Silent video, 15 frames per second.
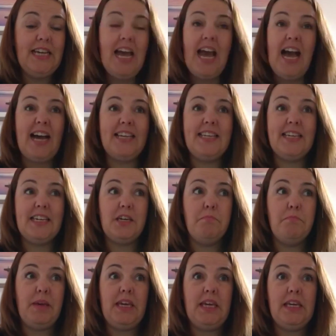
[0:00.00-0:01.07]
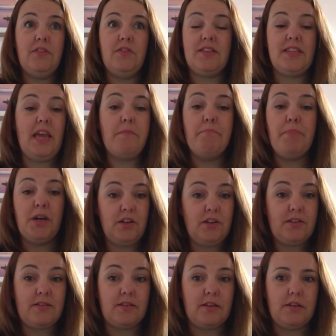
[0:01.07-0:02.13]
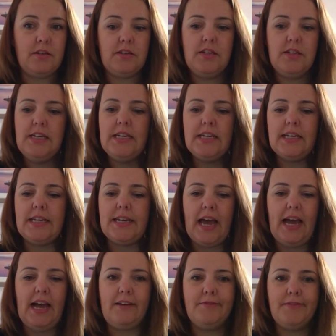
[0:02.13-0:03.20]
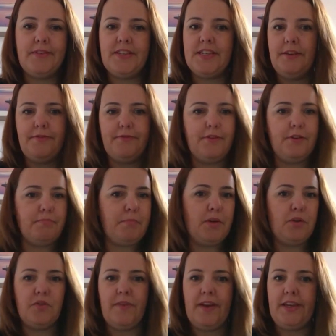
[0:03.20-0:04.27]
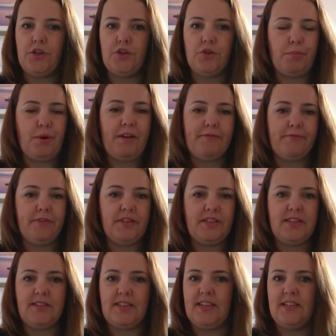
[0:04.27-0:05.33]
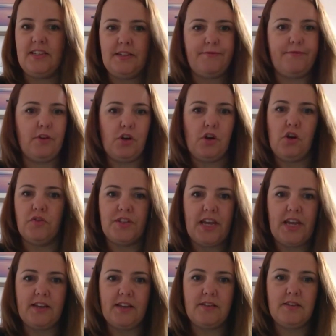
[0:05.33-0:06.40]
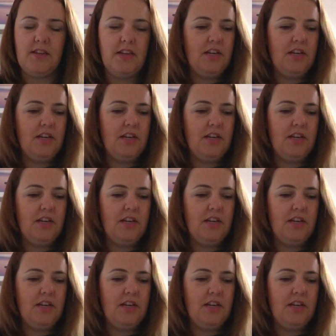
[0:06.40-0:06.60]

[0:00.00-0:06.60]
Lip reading: And it can be the same person can have different motivational preferences in different contexts.